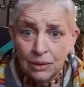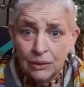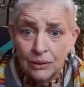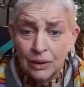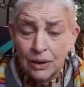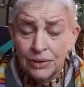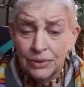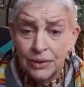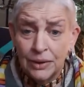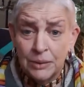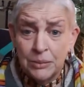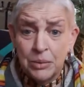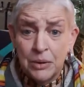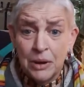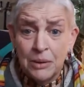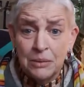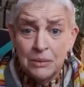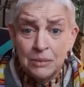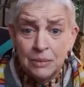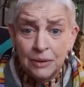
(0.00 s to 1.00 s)
or else I
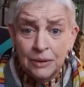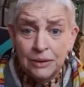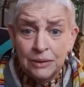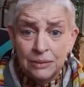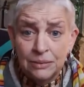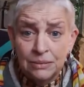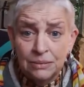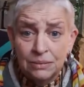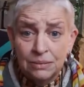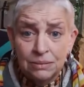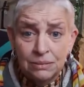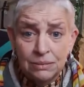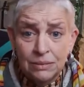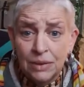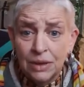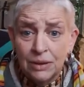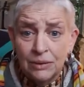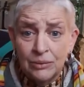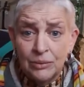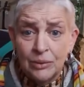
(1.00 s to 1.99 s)
probably
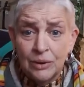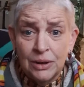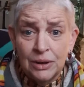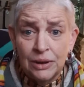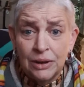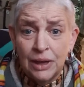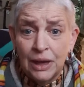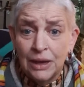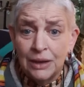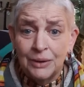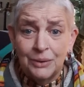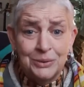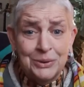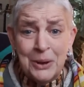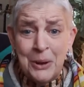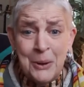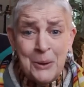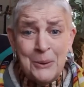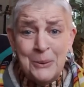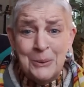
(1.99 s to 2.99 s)
have won, I don't
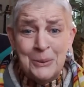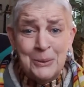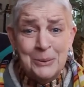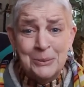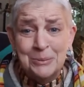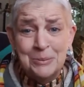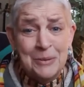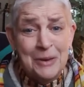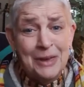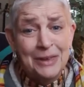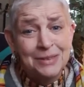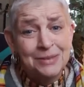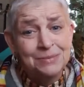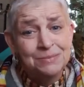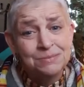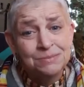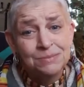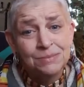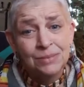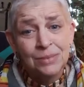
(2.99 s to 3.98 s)
know, but
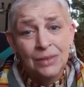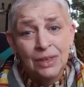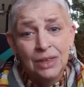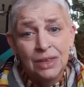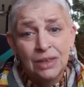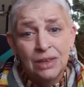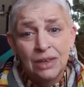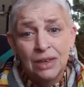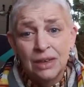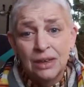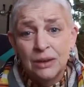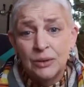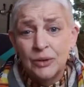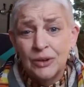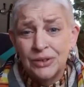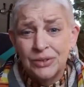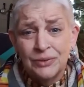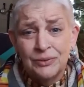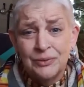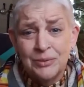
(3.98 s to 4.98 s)
it
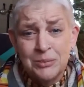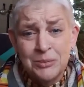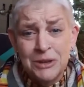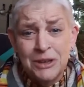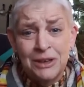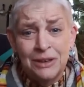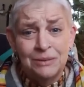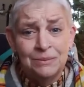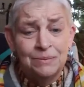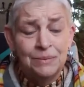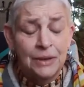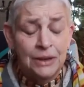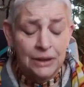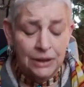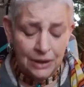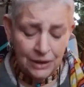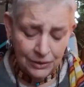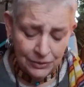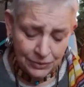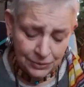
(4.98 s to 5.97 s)
wasn't for me, I
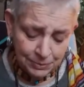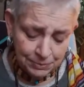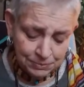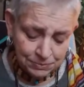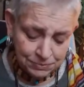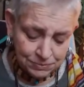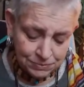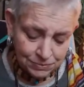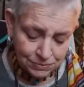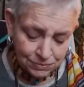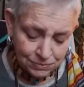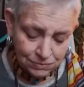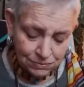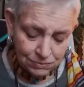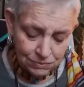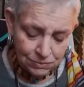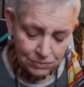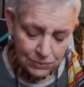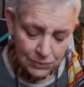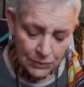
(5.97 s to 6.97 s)
guess.
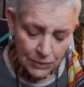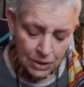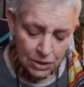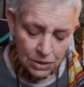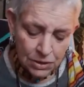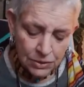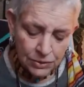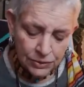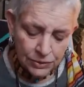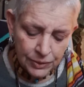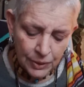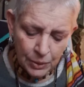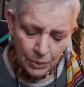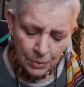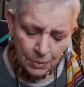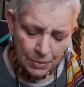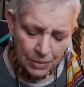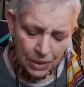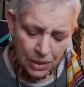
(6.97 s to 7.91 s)
So,